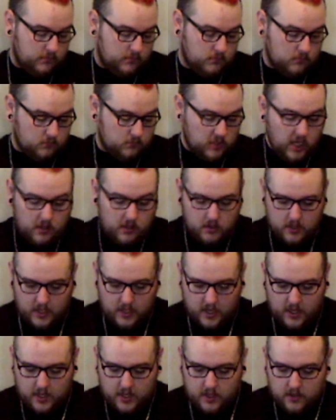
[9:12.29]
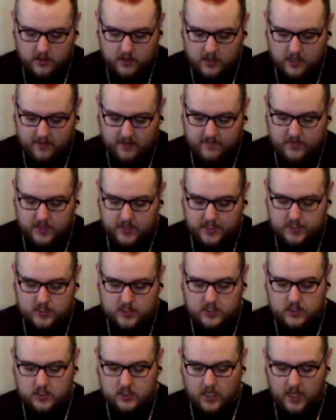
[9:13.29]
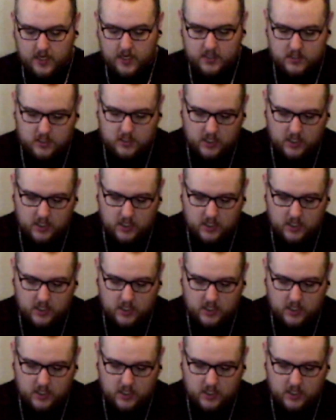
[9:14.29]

Well, I'll give the scent